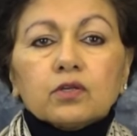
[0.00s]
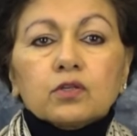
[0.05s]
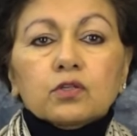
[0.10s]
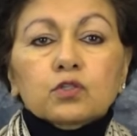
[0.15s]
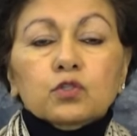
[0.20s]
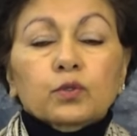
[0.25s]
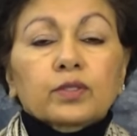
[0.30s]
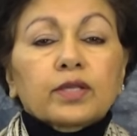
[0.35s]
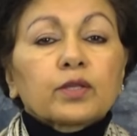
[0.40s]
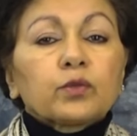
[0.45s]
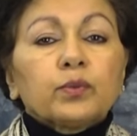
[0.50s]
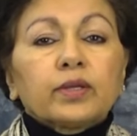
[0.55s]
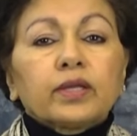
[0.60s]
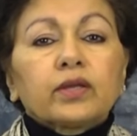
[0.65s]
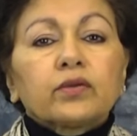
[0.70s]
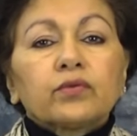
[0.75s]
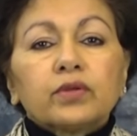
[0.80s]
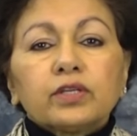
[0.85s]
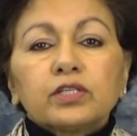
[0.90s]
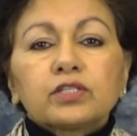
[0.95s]
so that we
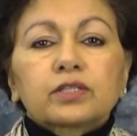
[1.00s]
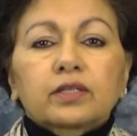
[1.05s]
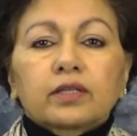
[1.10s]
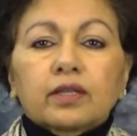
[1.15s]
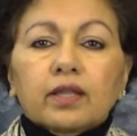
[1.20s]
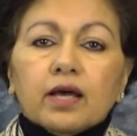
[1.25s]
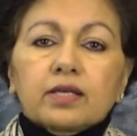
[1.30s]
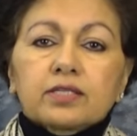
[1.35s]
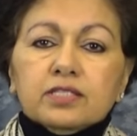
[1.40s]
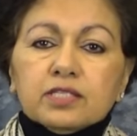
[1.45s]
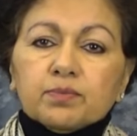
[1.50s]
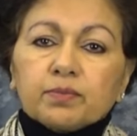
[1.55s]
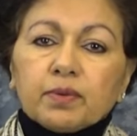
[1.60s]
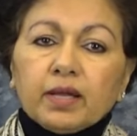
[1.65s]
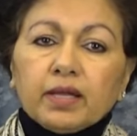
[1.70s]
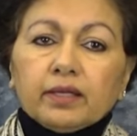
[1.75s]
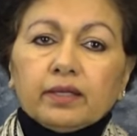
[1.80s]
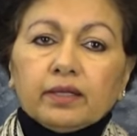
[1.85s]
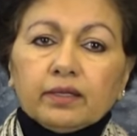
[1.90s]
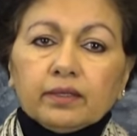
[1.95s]
can reach the last
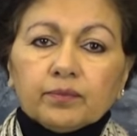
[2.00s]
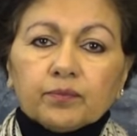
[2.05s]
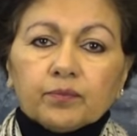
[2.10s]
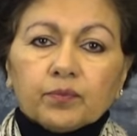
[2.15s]
mile.